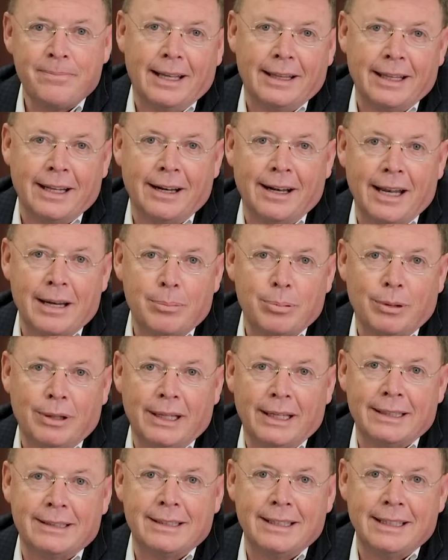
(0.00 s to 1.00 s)
And then on April
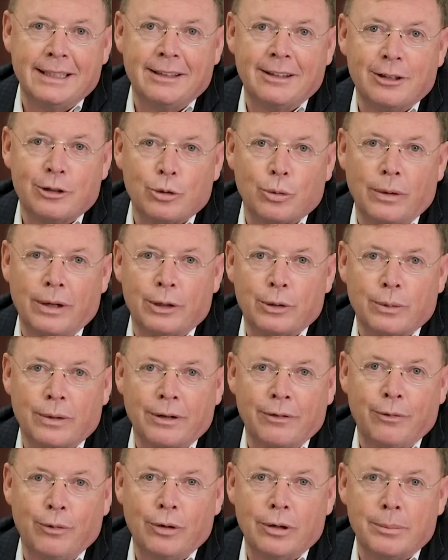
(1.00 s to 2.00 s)
18th,
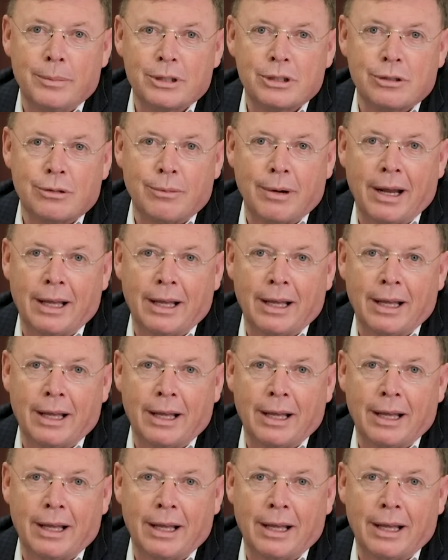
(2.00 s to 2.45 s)
2024, Mr.